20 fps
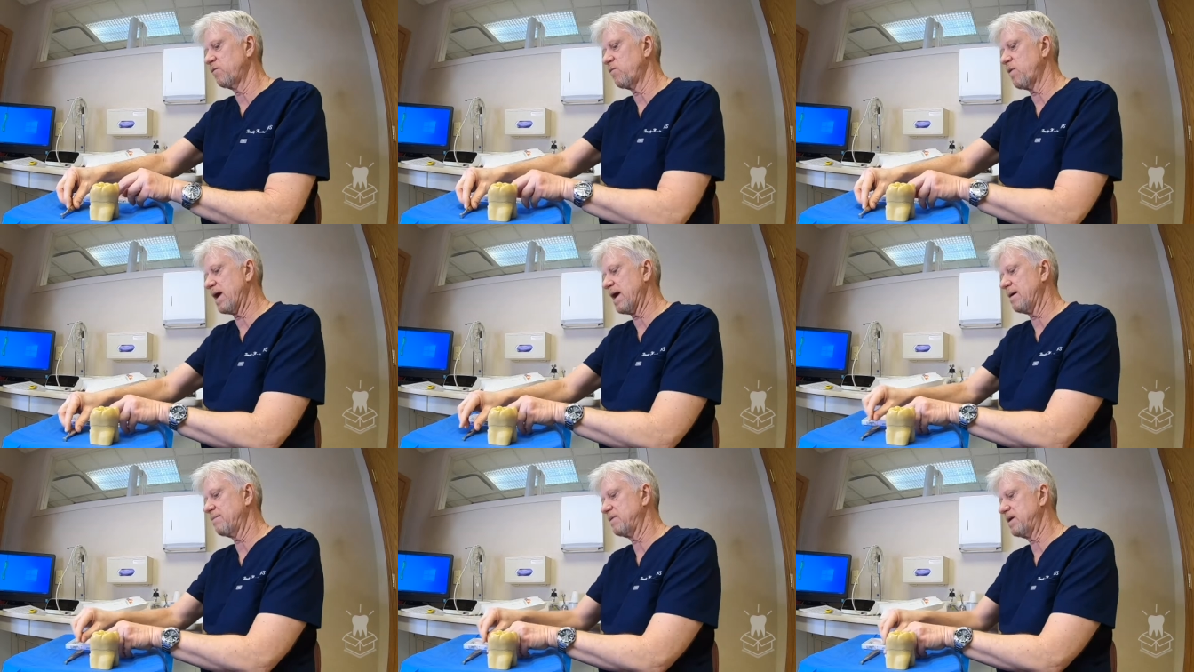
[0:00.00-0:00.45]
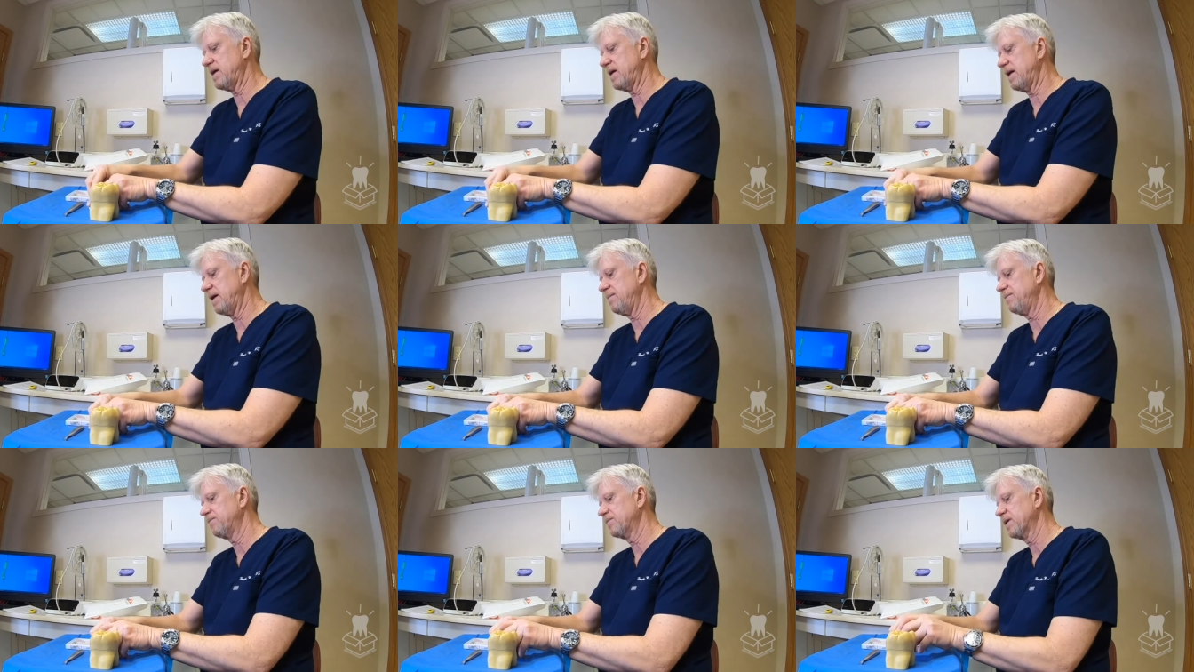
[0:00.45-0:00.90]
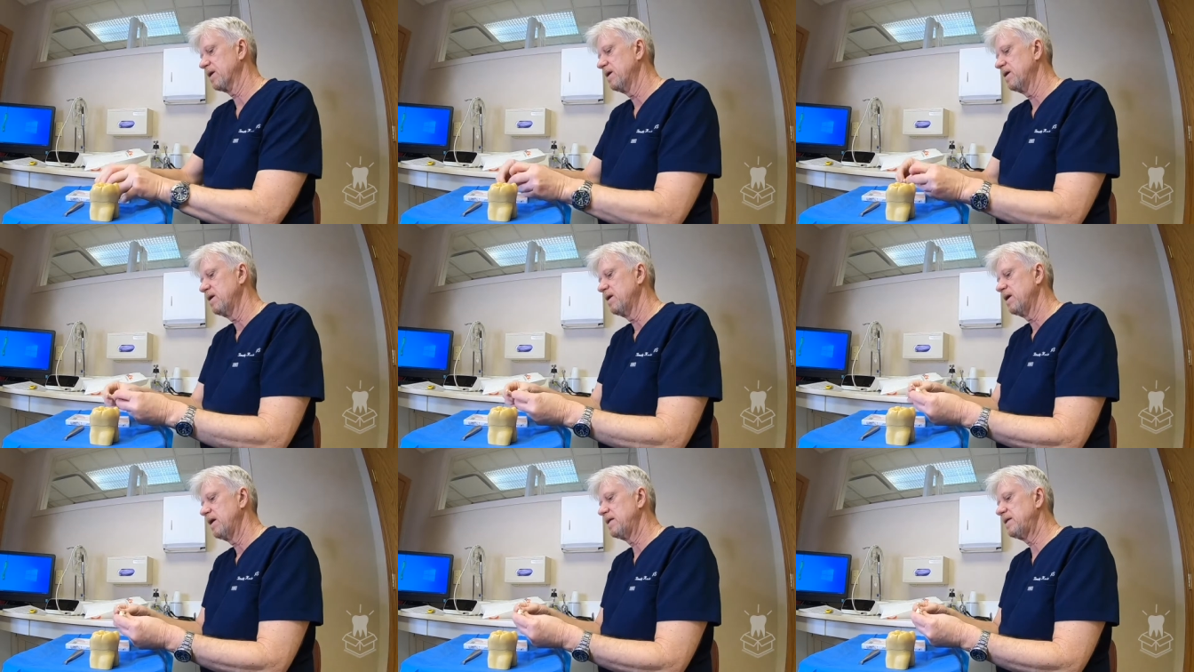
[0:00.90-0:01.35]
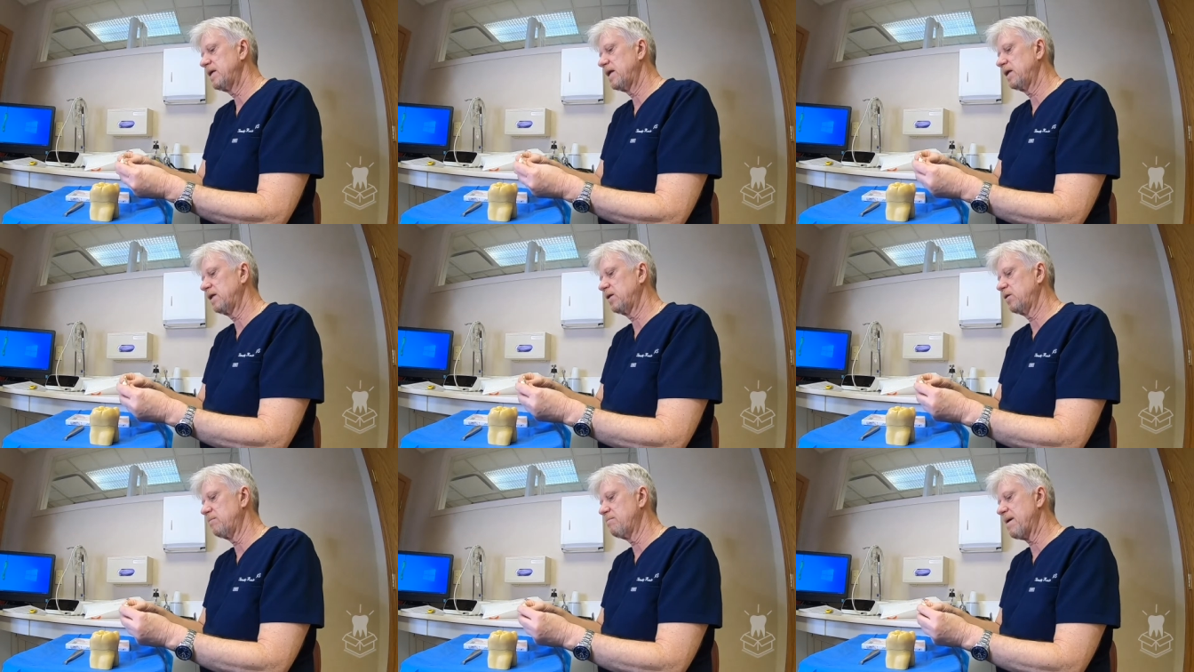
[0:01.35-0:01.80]
Wamkey. And then a
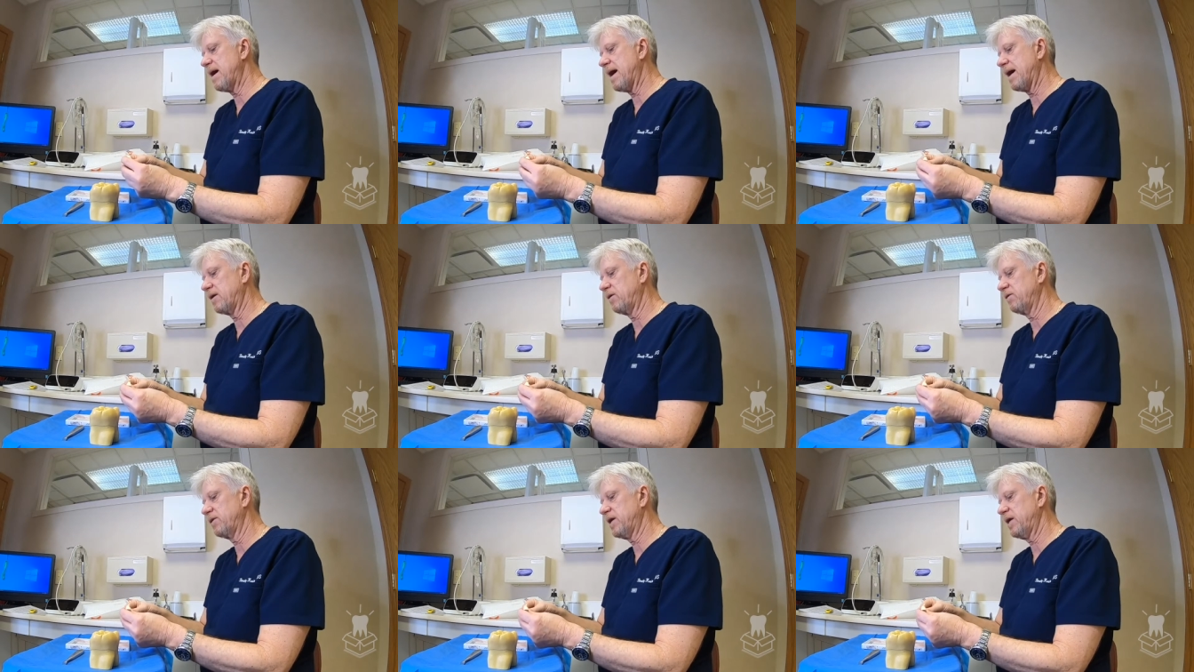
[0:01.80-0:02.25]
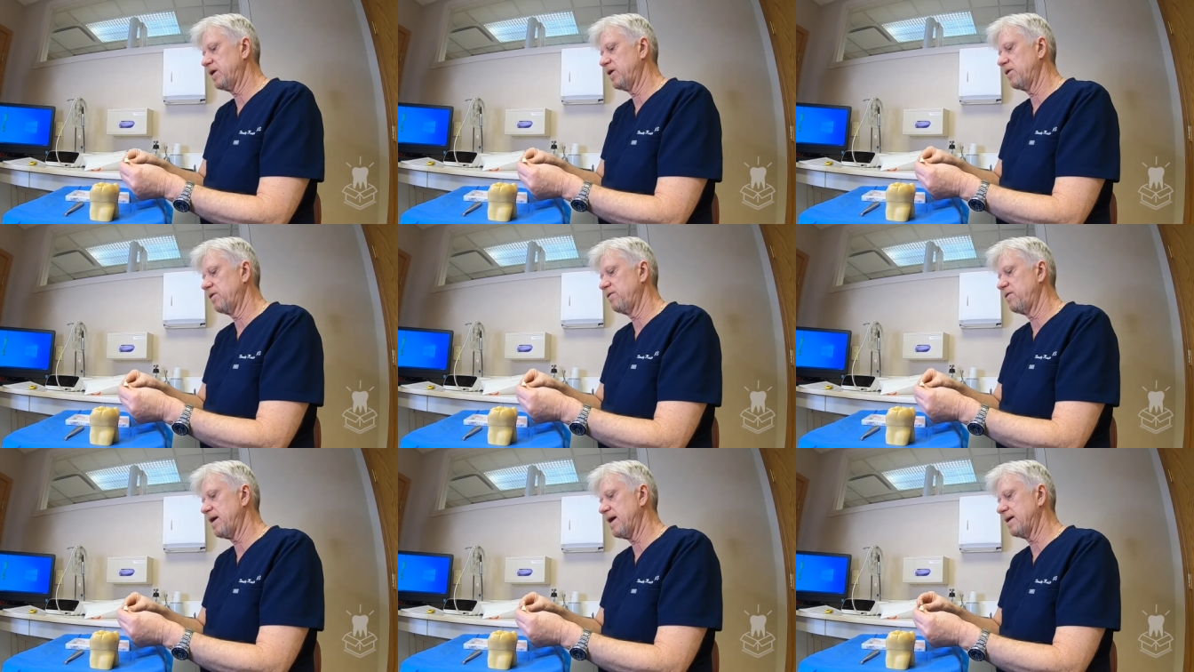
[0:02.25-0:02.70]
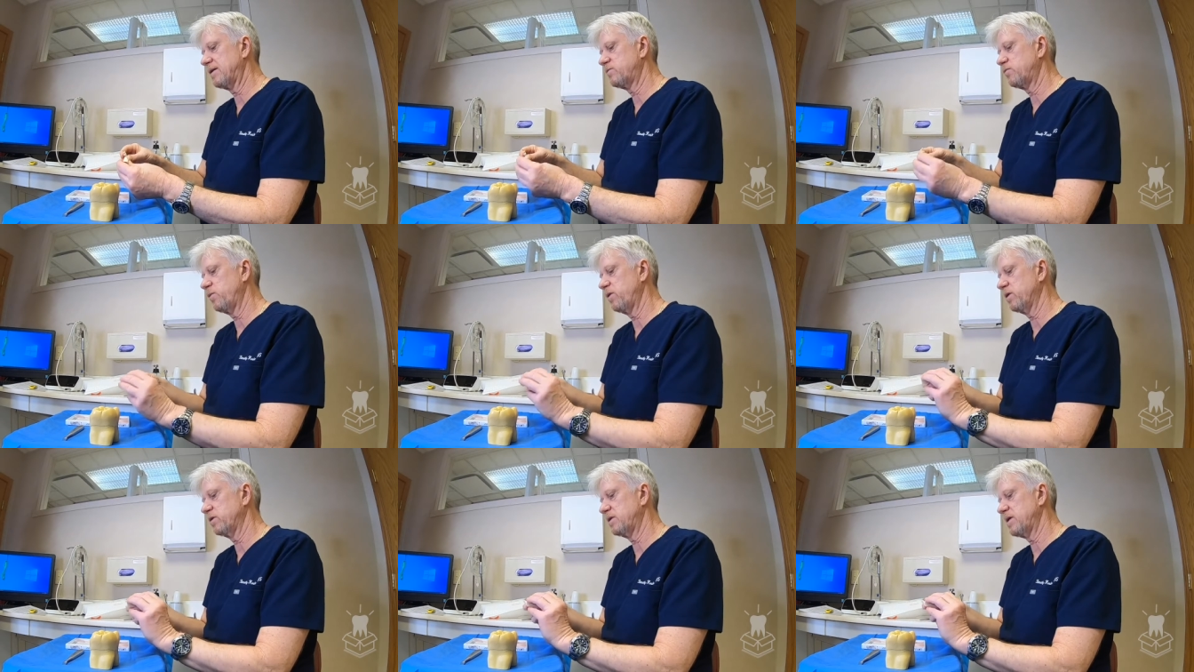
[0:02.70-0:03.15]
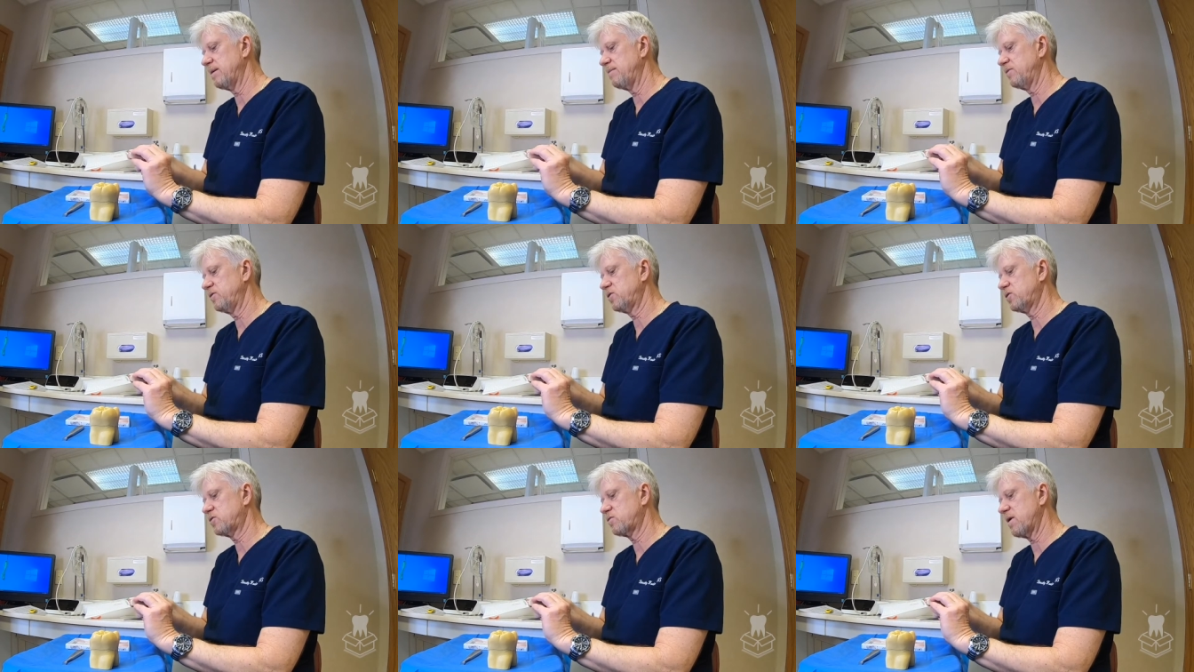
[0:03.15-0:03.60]
little model here that will
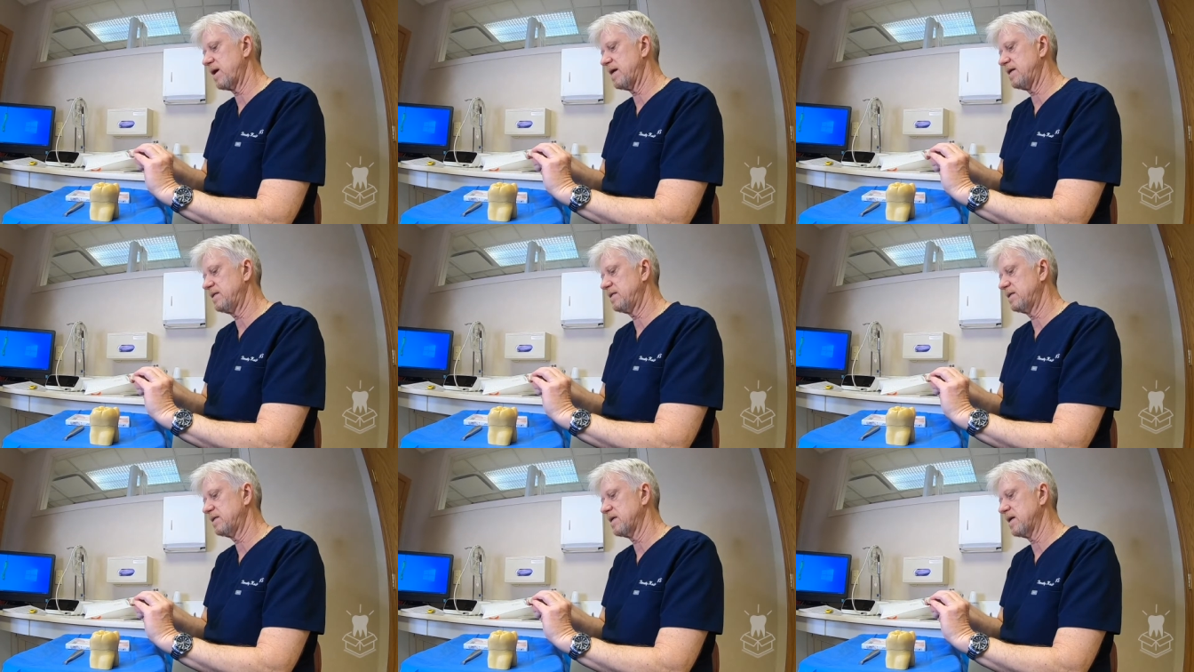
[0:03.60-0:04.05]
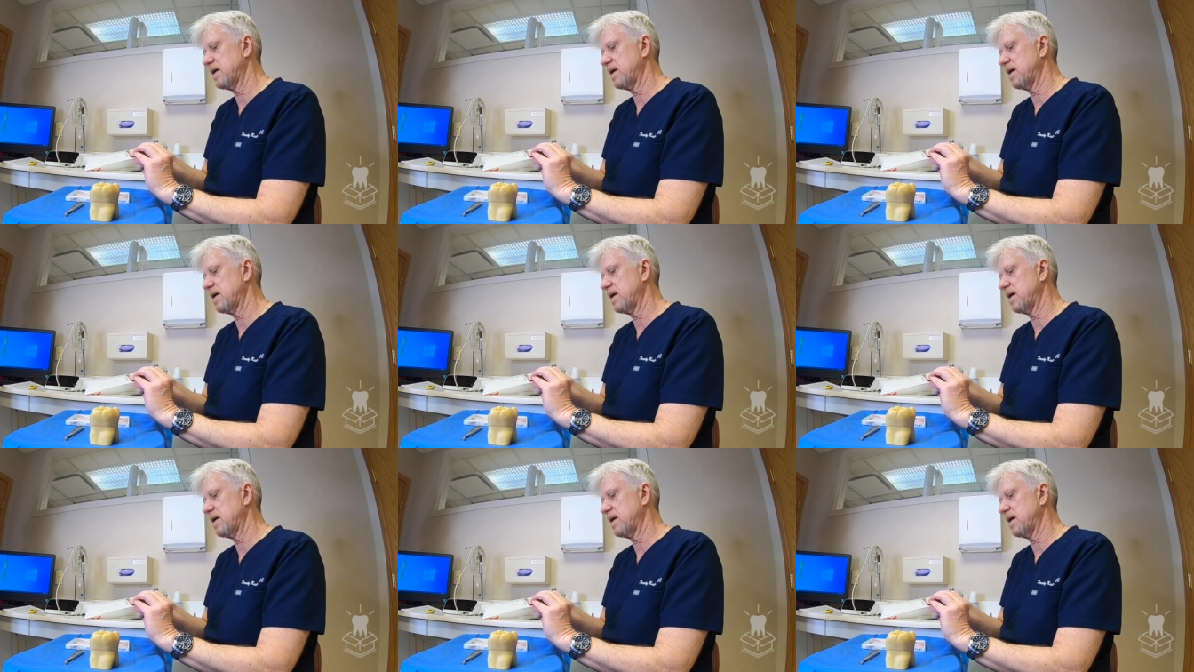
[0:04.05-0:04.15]
demonstrate